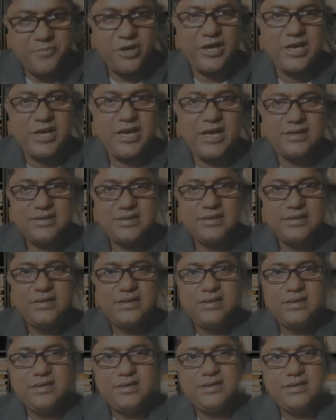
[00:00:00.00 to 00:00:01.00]
product
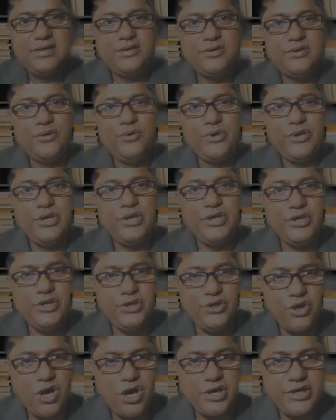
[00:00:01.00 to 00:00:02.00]
in
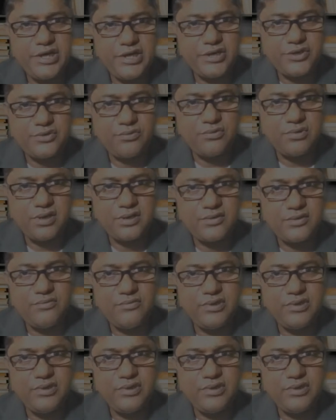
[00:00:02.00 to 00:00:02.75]
your network,